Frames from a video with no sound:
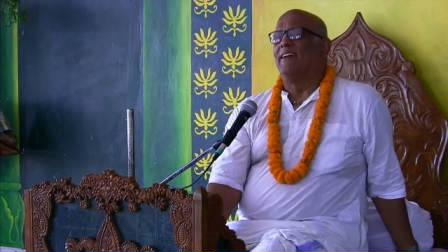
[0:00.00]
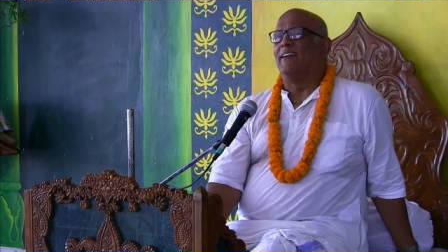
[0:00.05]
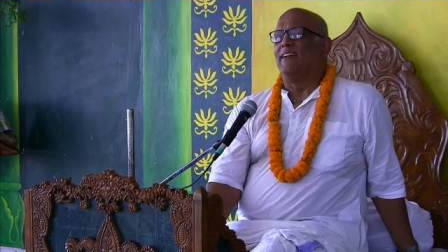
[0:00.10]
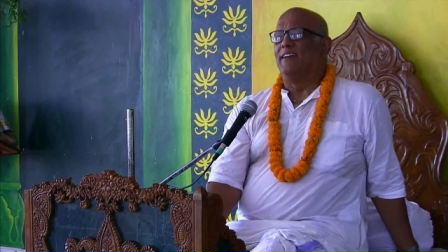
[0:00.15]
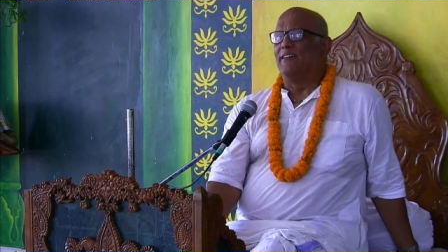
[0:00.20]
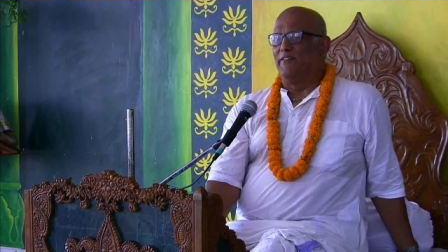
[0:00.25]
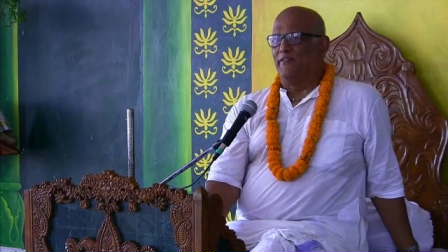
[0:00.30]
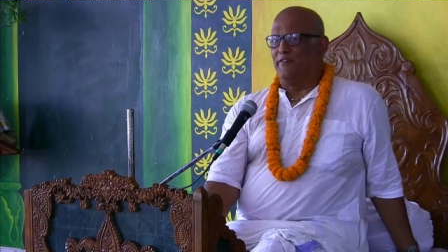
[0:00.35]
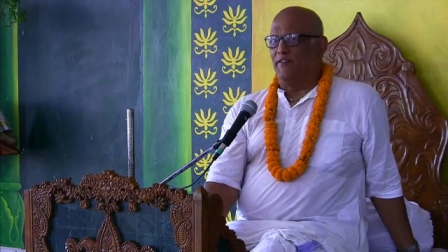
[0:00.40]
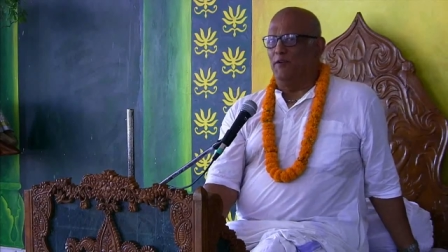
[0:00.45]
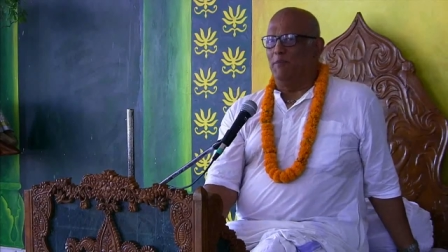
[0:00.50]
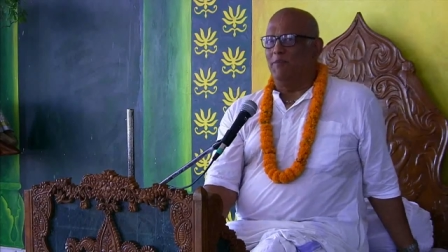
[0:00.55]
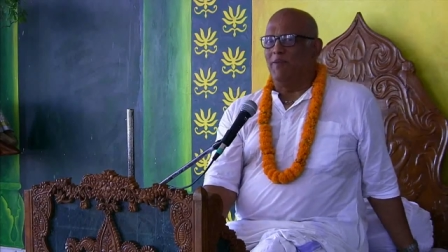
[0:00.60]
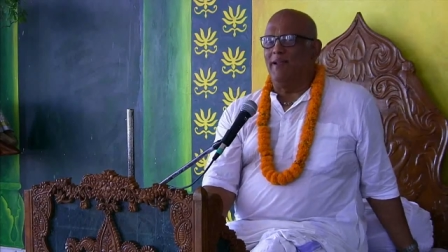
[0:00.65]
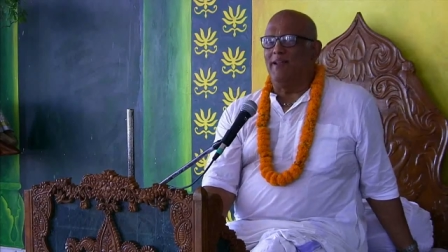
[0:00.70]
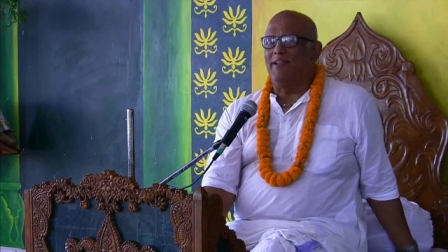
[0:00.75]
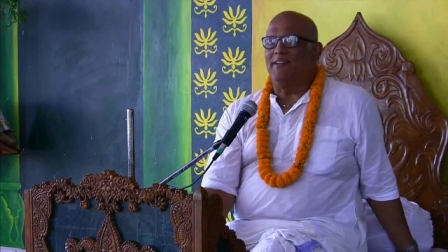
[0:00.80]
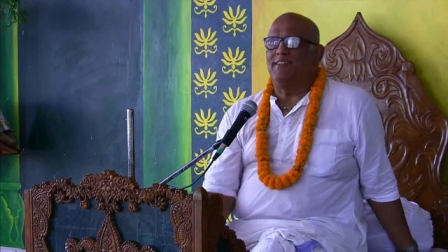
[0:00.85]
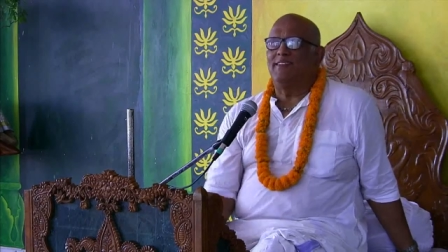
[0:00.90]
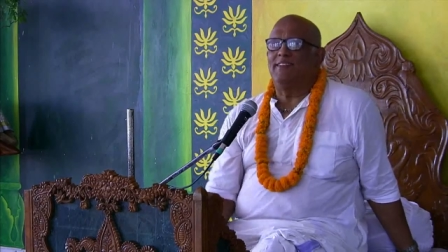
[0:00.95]
in a few
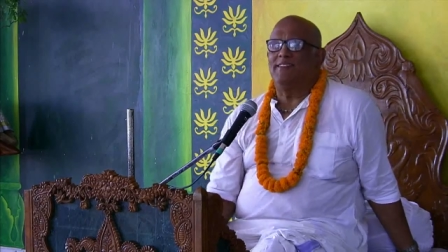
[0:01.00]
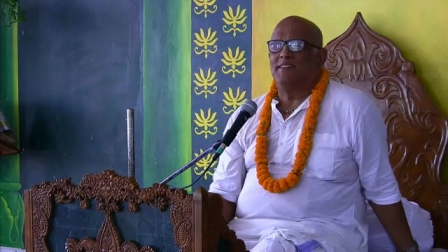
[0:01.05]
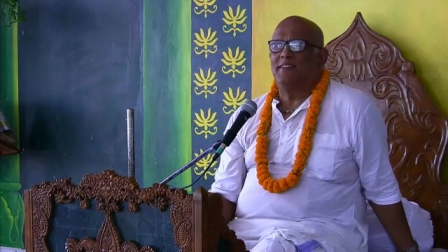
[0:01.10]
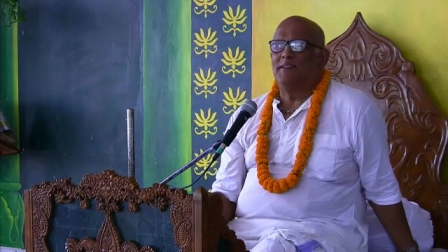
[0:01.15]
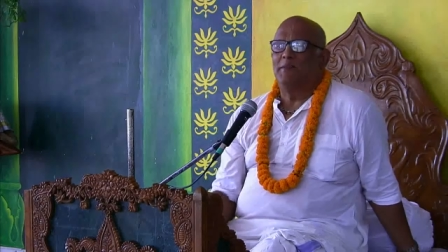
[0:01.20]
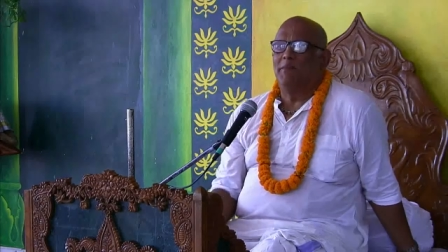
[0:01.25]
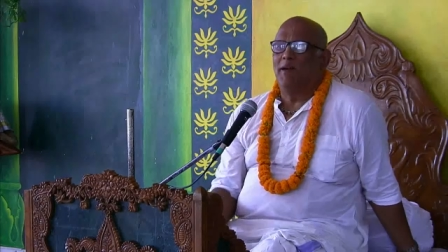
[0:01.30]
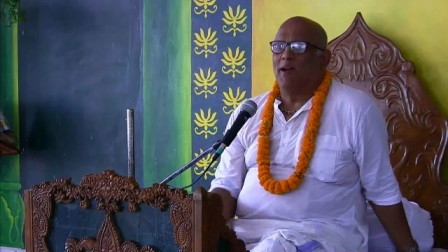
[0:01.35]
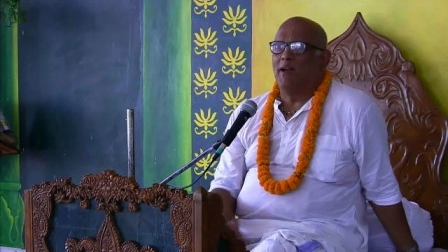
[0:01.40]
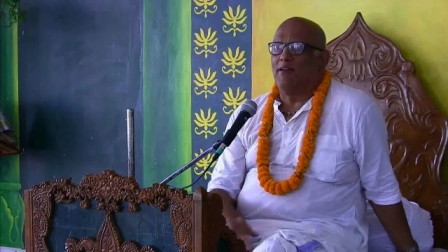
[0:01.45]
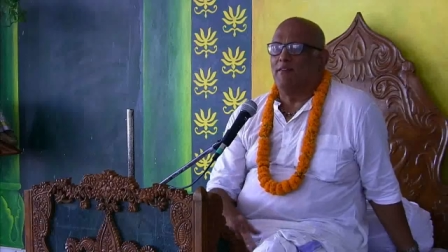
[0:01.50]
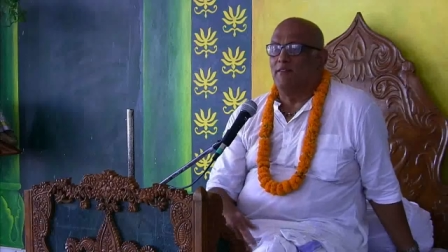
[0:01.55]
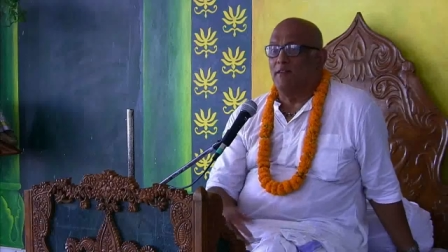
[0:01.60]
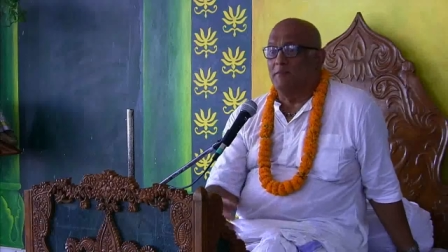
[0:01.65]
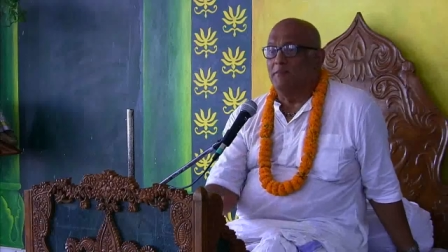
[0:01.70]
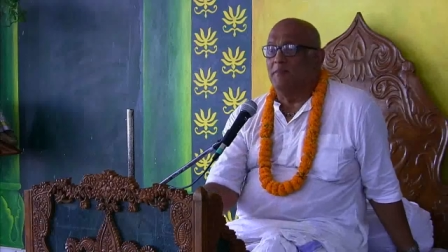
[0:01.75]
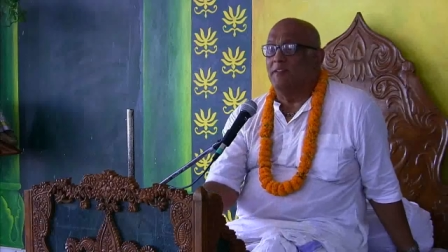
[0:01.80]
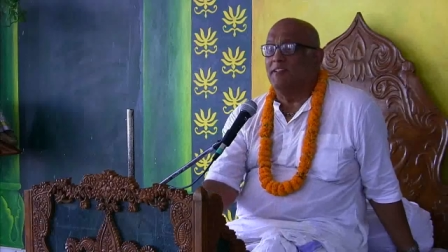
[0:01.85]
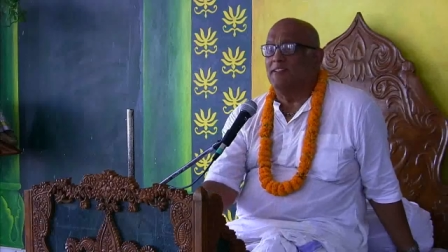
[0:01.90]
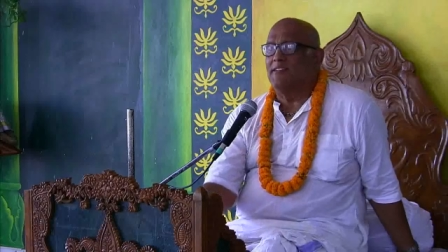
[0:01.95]
places in the
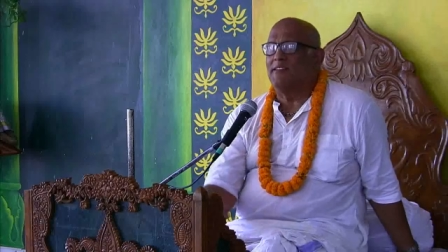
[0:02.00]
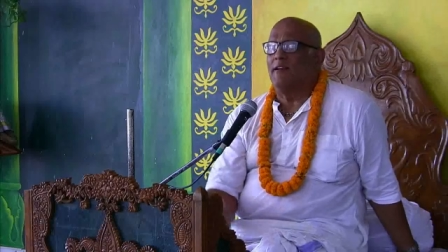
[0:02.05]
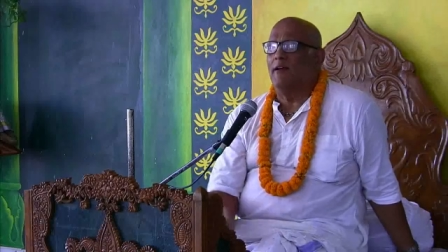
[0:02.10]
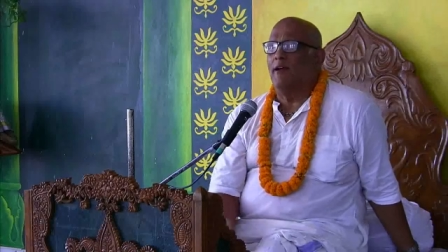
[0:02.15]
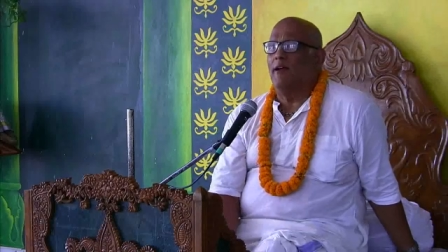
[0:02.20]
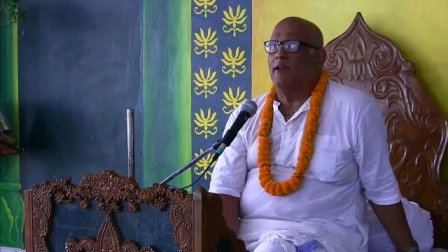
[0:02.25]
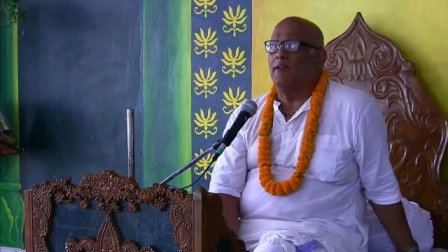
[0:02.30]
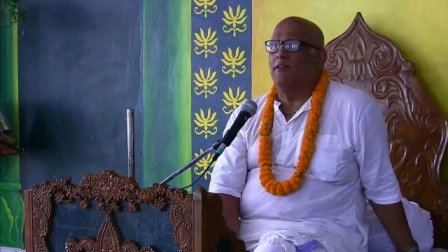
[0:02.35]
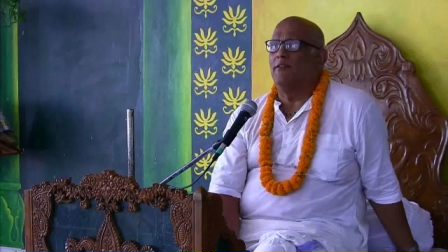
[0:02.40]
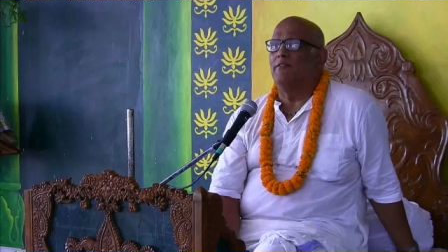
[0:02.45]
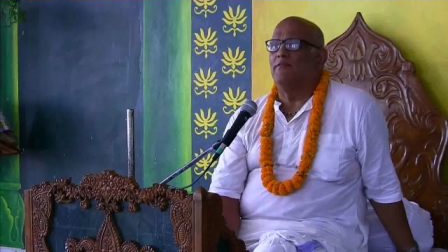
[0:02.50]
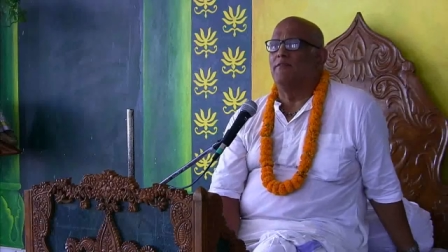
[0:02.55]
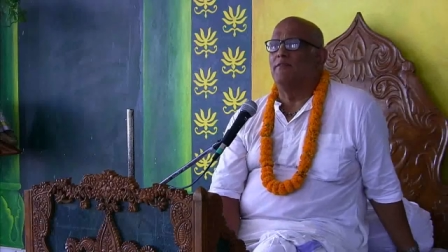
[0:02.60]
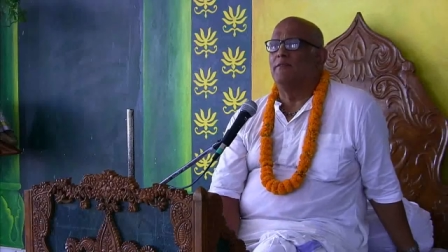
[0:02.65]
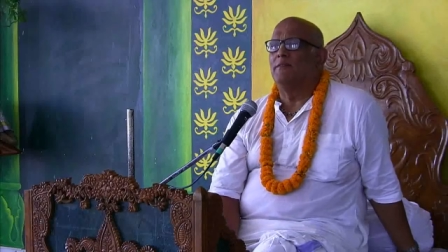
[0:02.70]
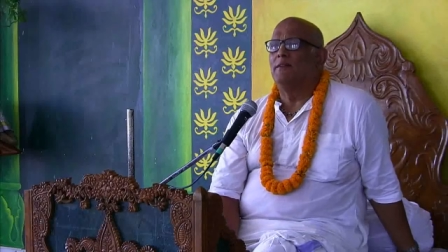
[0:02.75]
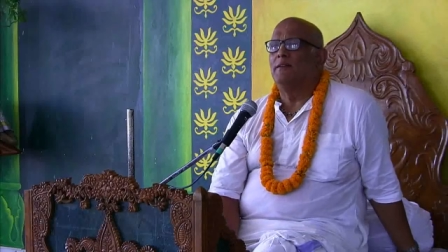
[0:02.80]
Bhagavatam this kind of